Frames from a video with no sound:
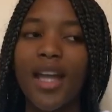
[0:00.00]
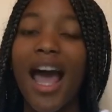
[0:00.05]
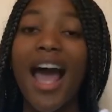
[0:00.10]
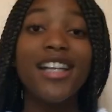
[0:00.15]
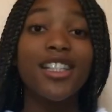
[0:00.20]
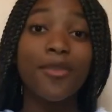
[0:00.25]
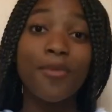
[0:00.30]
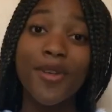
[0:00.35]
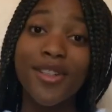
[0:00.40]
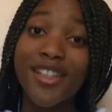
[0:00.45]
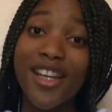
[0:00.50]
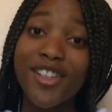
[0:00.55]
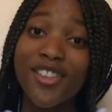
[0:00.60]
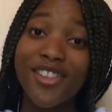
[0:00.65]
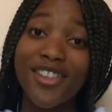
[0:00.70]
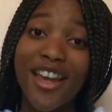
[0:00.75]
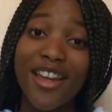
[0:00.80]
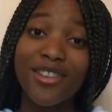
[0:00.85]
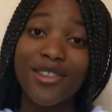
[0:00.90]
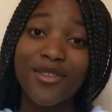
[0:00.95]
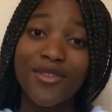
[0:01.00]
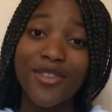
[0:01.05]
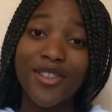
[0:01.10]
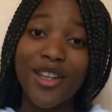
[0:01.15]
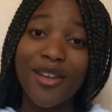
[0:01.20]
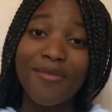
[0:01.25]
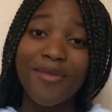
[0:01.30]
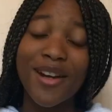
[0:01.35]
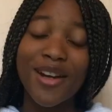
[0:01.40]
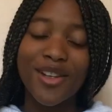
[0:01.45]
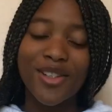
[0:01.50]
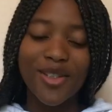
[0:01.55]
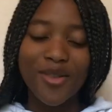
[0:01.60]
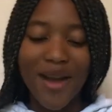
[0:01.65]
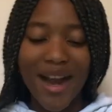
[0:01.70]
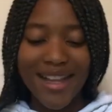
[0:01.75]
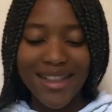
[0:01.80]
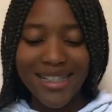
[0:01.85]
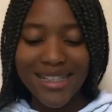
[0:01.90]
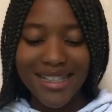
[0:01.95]
I suppose I should thank them for their
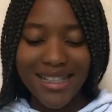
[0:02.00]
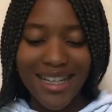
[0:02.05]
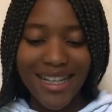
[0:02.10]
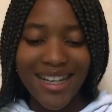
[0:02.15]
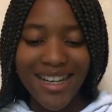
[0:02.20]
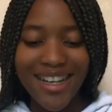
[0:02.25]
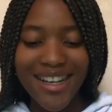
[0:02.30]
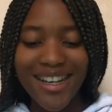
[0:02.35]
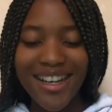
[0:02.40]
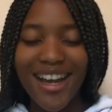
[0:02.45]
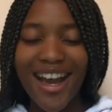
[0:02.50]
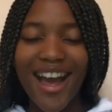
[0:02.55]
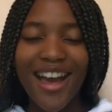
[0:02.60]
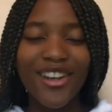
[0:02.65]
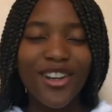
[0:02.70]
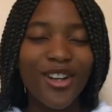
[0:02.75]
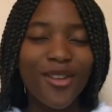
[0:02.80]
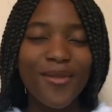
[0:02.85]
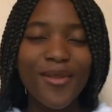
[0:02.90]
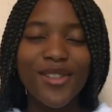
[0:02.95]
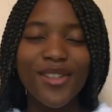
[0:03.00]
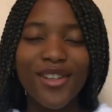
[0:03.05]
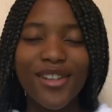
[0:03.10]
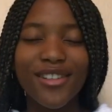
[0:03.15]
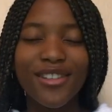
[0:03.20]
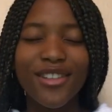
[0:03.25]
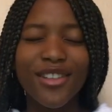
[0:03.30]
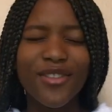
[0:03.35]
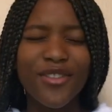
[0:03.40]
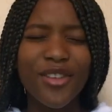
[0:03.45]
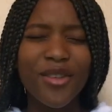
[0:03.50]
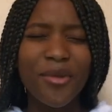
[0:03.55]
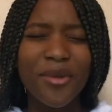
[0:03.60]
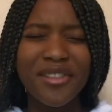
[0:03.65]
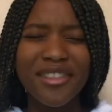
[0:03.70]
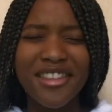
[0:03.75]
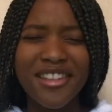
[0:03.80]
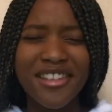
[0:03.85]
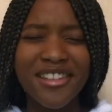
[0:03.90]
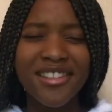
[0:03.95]
punctuality. I had almost started living
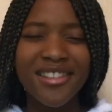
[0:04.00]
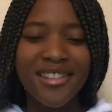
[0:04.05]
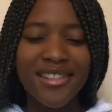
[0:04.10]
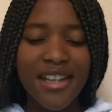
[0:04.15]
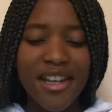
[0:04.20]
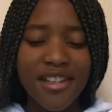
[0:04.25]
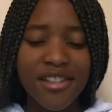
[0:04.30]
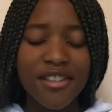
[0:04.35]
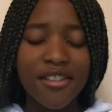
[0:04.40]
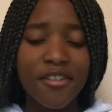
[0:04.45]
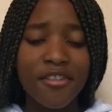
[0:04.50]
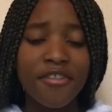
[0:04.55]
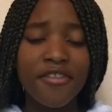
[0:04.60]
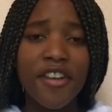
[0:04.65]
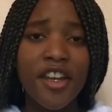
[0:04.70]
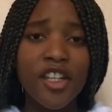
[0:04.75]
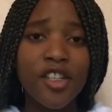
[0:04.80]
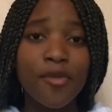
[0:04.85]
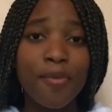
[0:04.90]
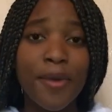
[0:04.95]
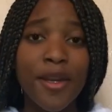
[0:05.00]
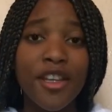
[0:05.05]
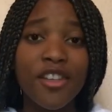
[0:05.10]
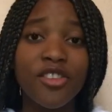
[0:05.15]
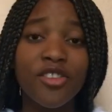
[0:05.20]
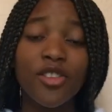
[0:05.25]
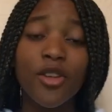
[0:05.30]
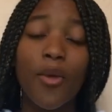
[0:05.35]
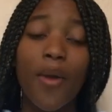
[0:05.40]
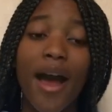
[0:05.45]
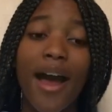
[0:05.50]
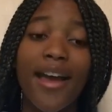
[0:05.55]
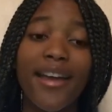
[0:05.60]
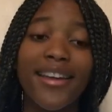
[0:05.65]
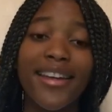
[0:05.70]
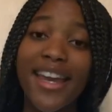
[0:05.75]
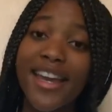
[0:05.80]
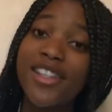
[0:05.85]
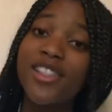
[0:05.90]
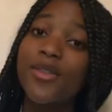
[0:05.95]
with this sense of faint peace, so
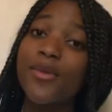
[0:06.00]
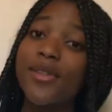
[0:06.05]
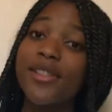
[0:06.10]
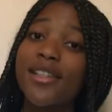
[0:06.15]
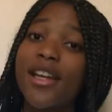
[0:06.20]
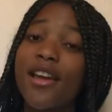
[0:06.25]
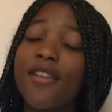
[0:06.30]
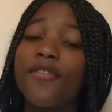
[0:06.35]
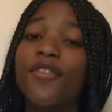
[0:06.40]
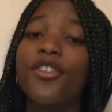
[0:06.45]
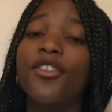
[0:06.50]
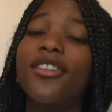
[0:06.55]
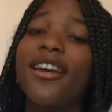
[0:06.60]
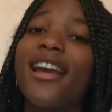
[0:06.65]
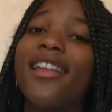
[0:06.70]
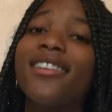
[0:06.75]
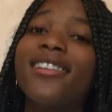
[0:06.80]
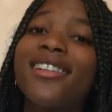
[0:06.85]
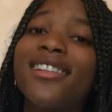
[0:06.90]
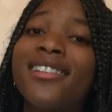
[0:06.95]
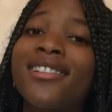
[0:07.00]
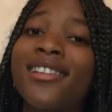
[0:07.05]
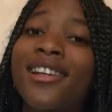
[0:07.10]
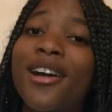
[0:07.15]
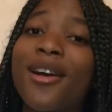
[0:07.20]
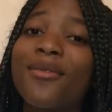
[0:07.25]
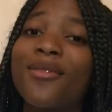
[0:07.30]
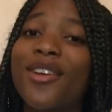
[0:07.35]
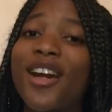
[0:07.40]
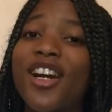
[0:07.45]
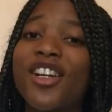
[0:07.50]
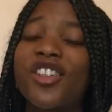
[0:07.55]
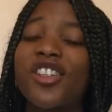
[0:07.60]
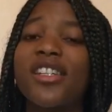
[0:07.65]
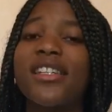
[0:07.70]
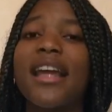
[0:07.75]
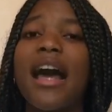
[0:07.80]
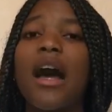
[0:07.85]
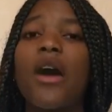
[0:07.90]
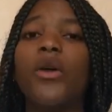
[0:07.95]
I guess it was time for reality to come
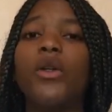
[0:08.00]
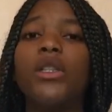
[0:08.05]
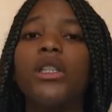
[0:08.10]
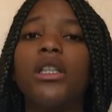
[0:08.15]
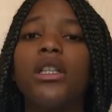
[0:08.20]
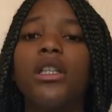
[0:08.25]
crashing down.